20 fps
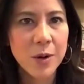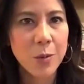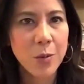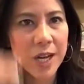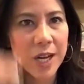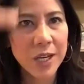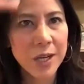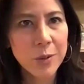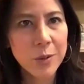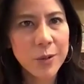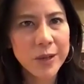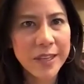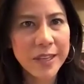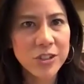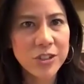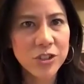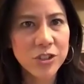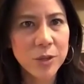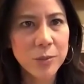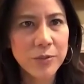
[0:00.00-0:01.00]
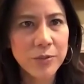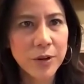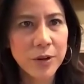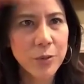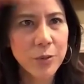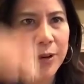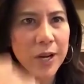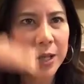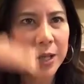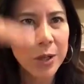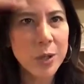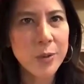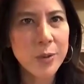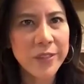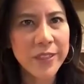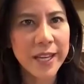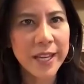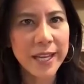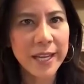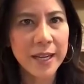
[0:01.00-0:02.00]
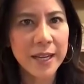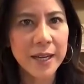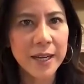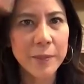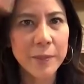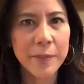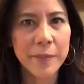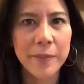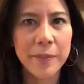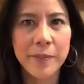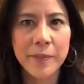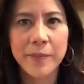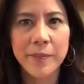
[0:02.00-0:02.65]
Why do I want that job role? Why do I want that income?